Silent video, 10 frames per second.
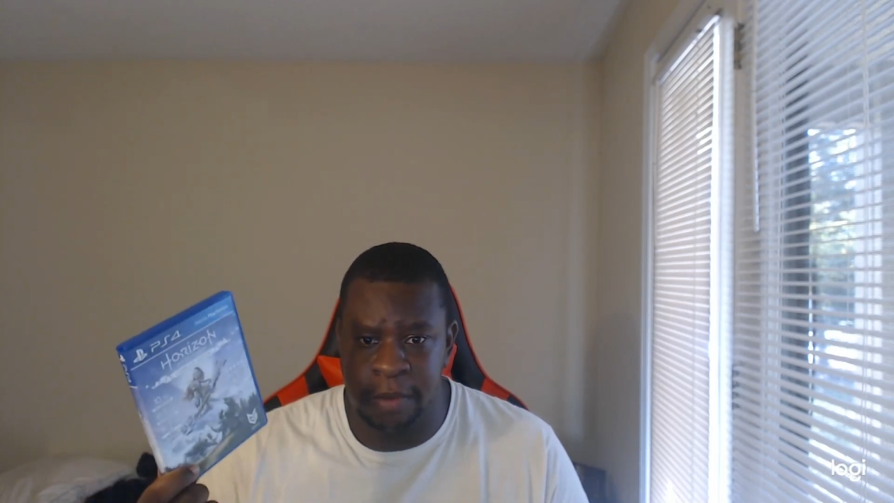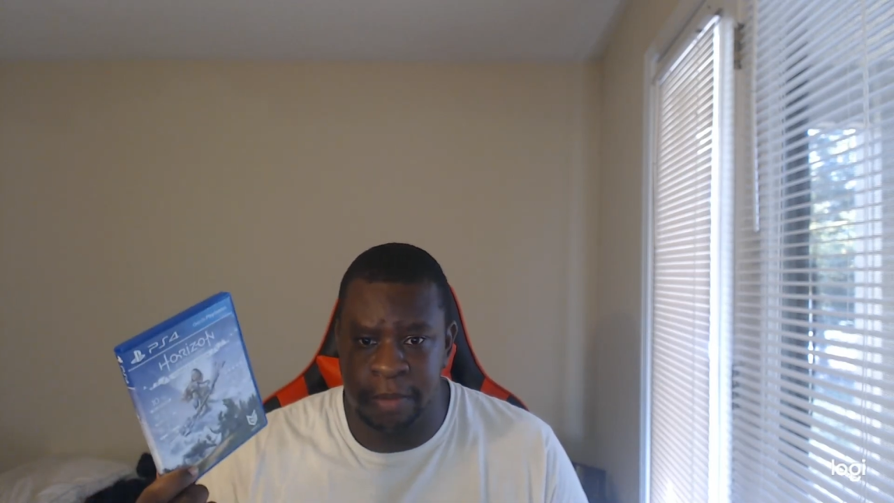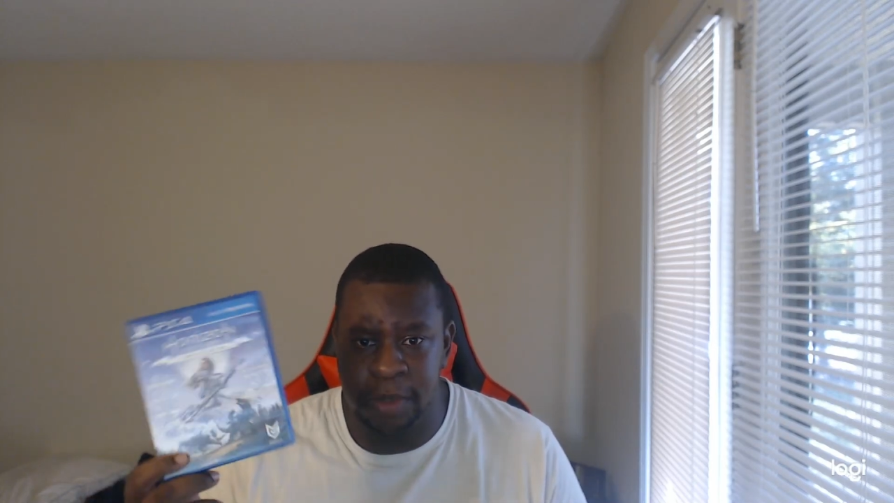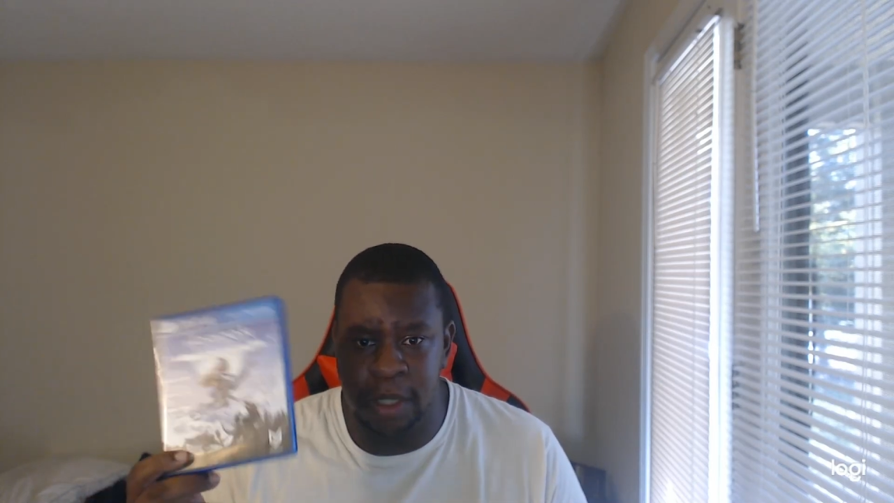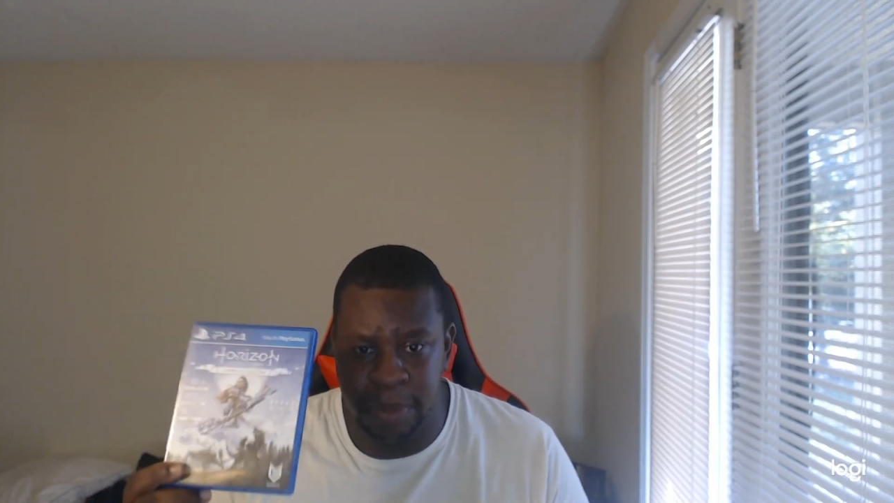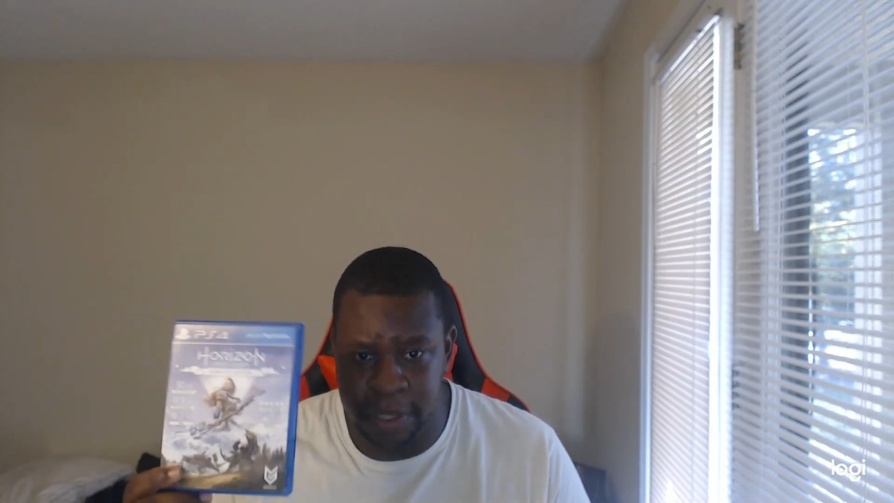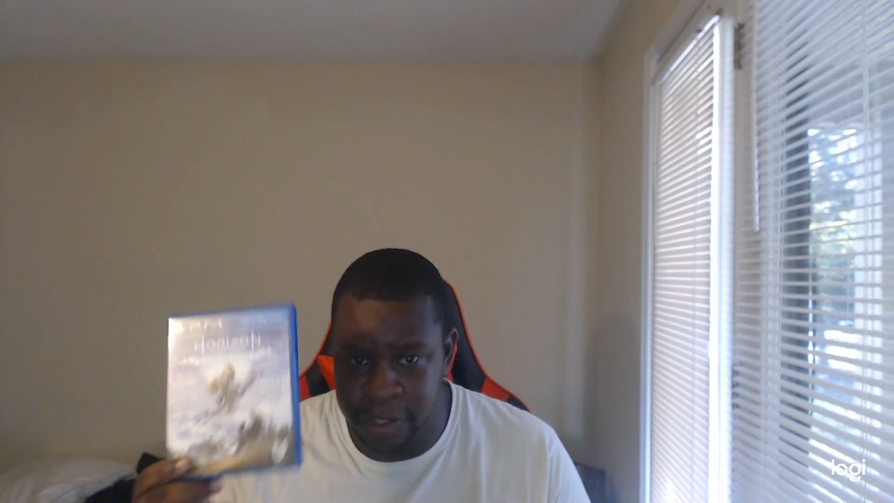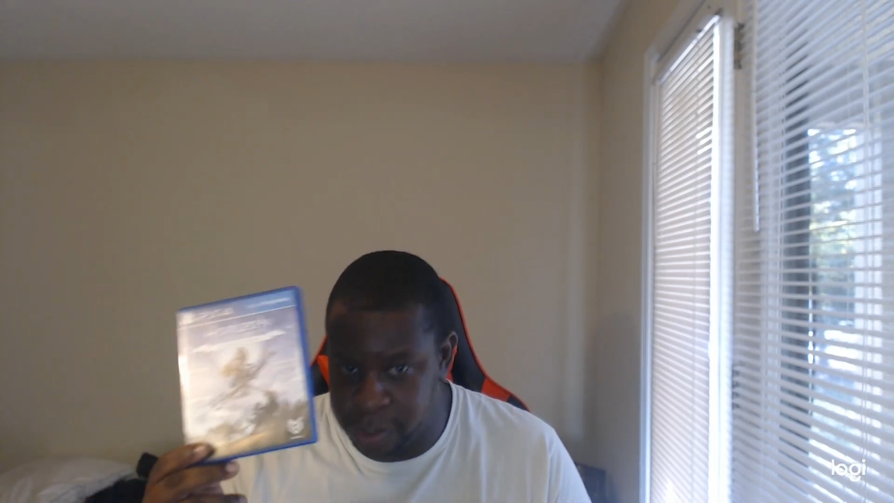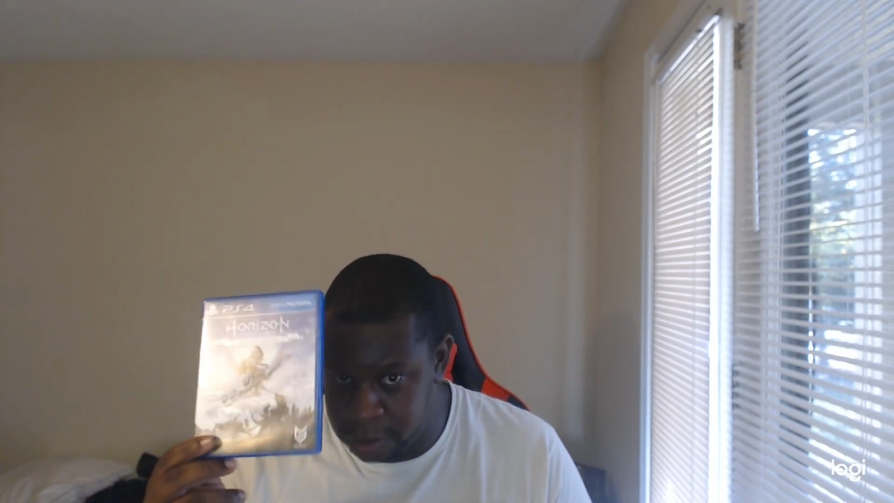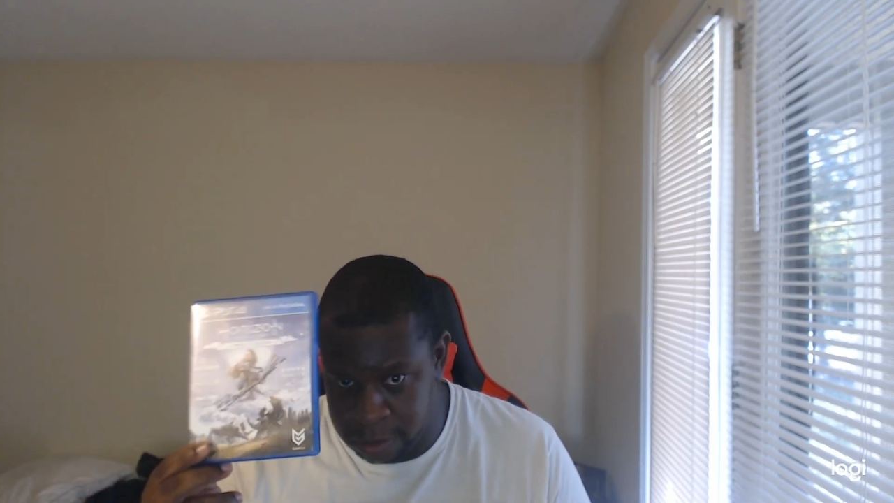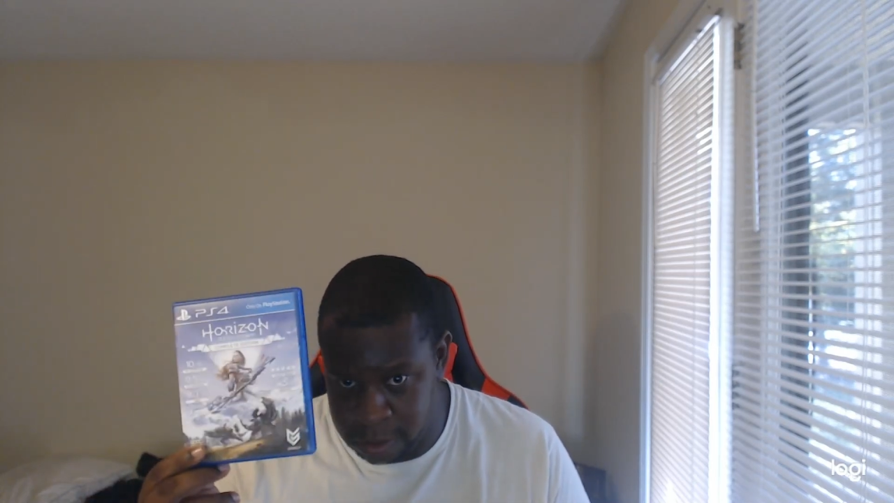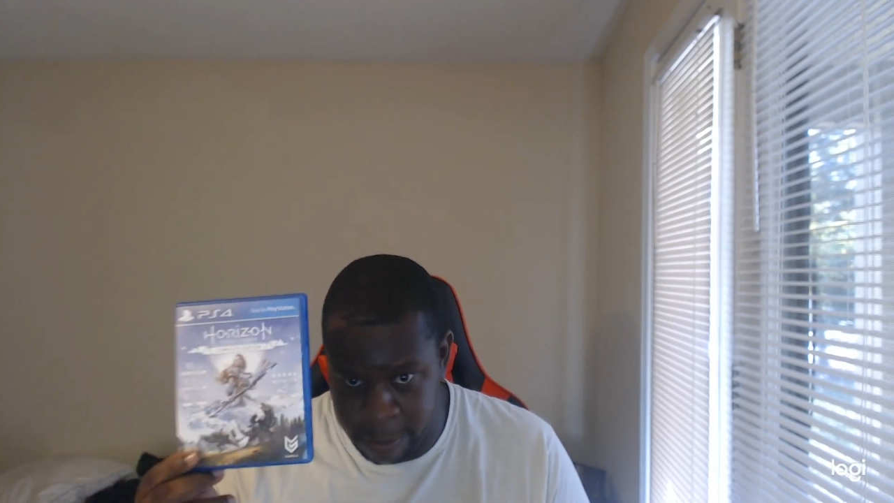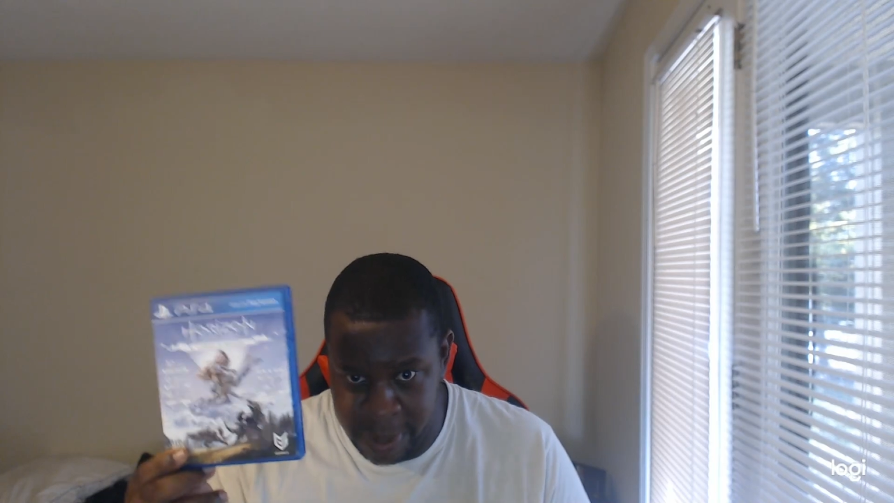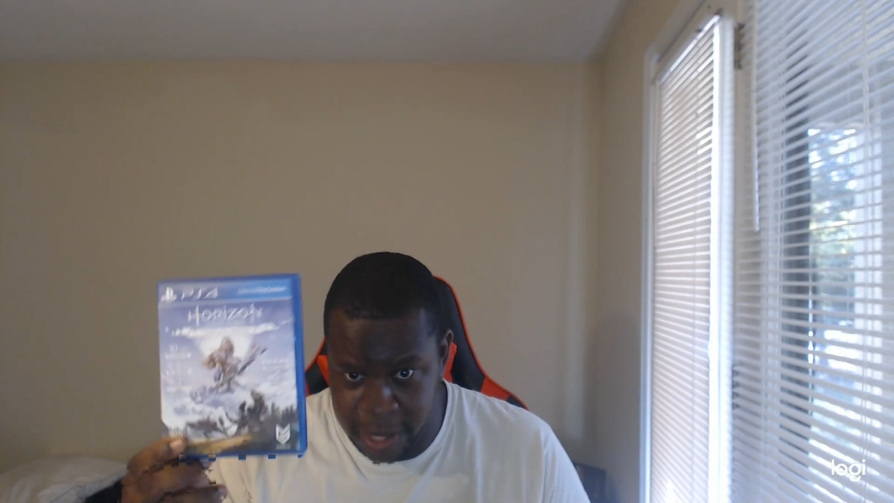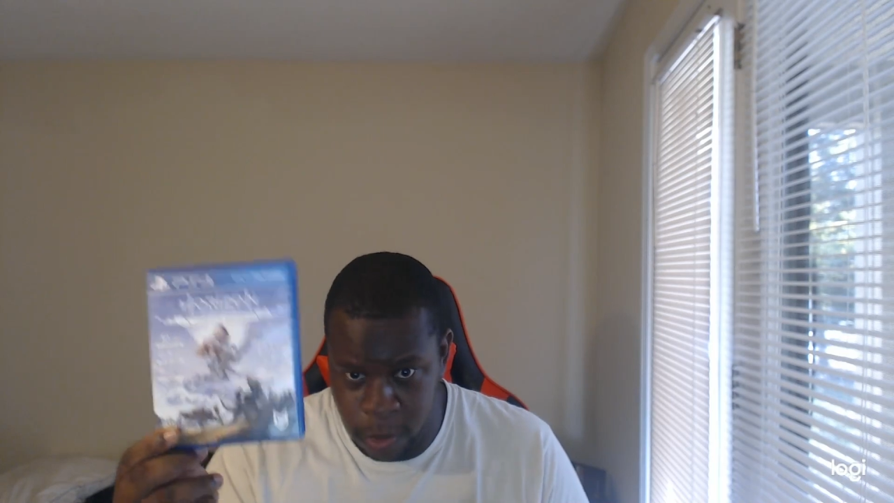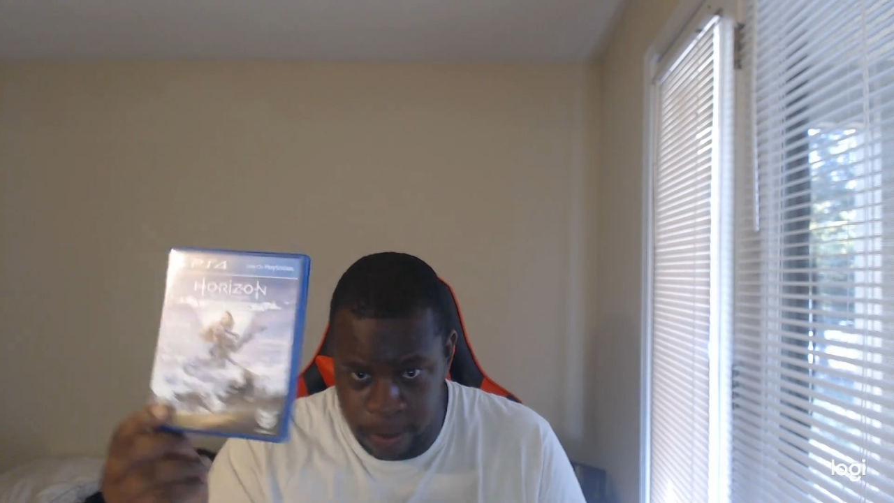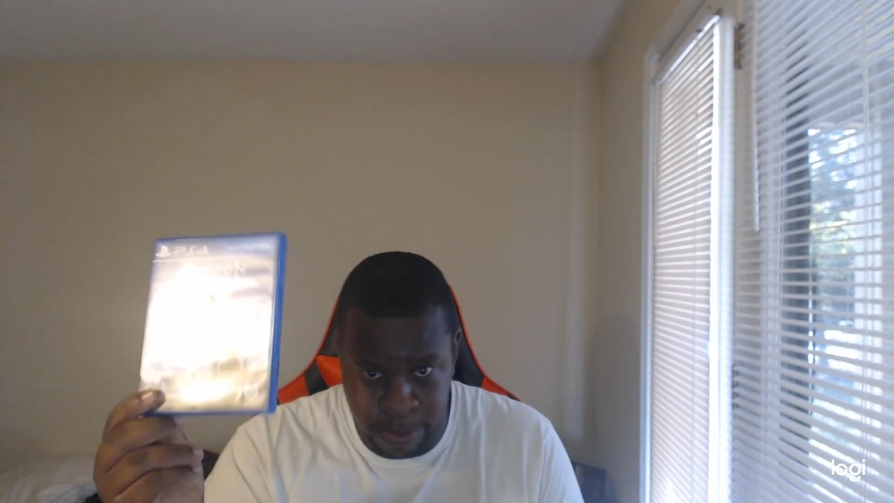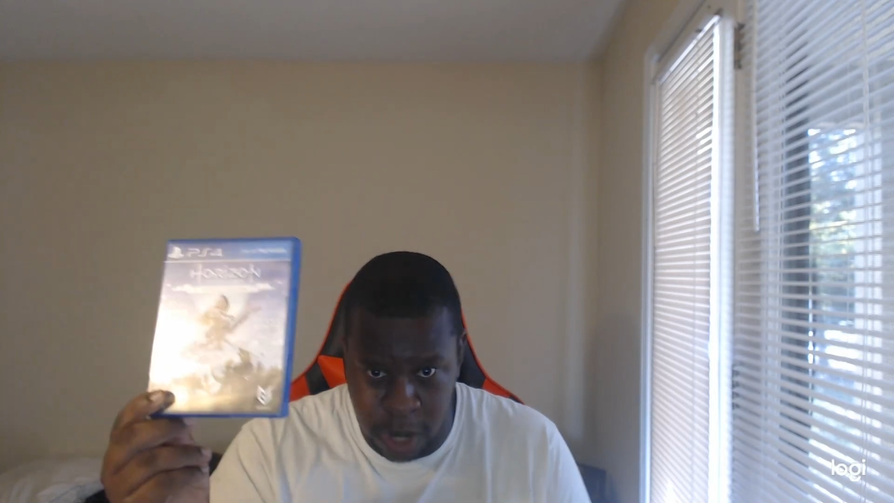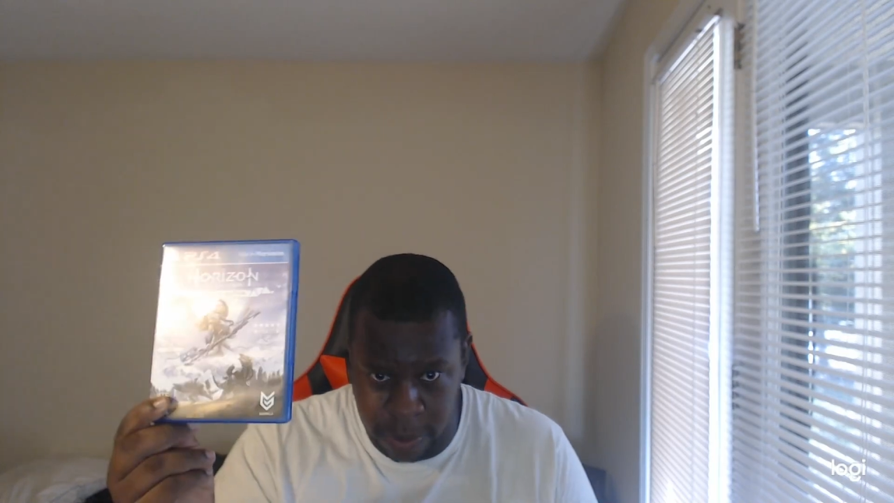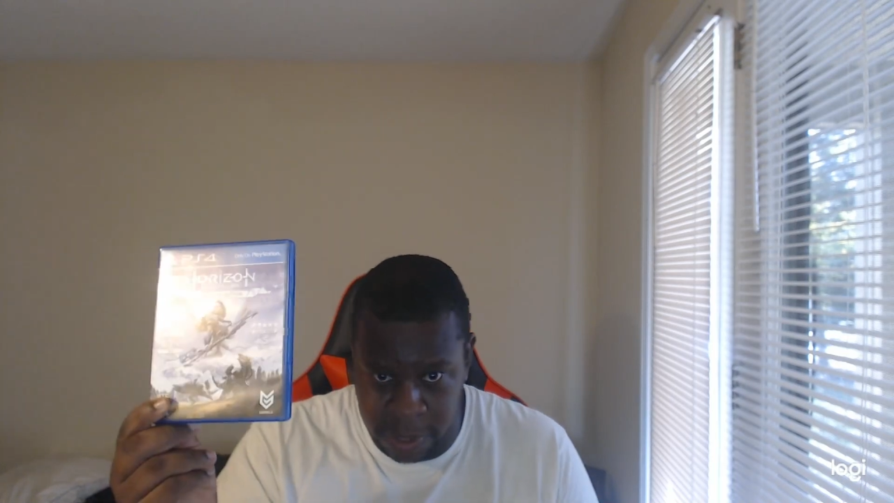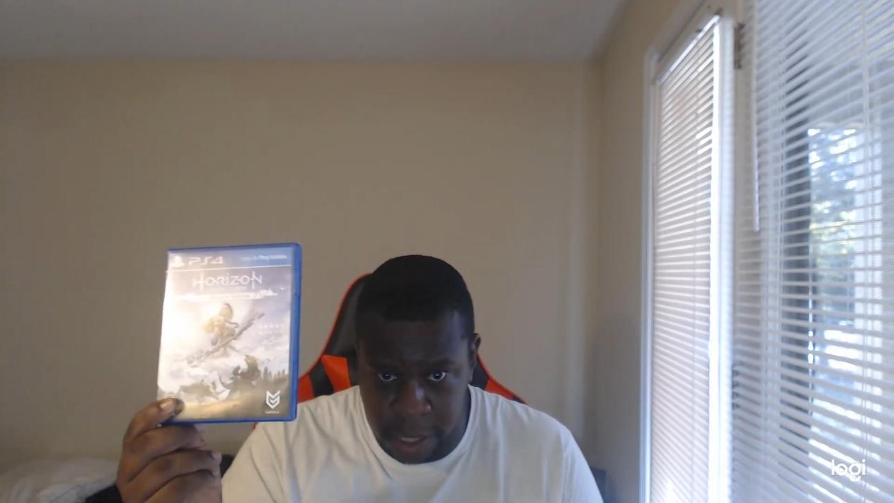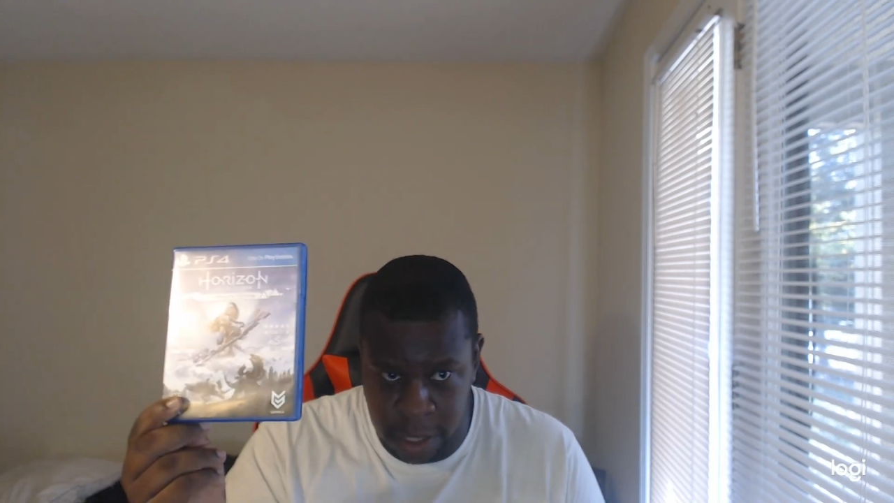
Complete Edition, the bet probably,